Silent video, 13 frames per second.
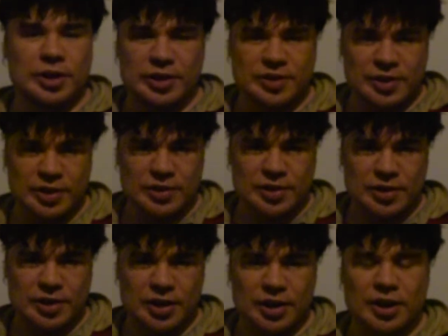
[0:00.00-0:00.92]
diseases
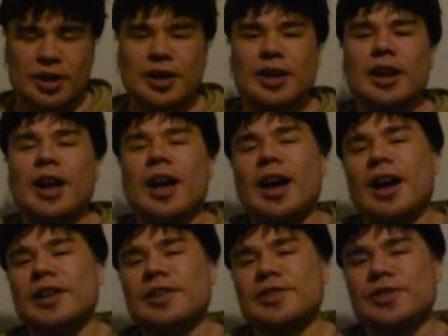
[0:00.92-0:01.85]
here,
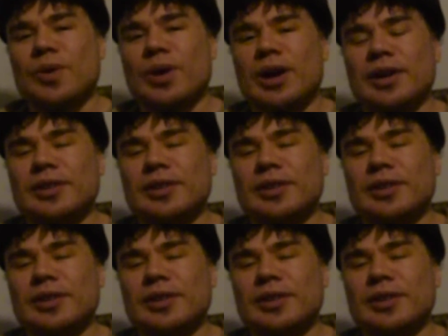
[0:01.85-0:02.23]
and so on.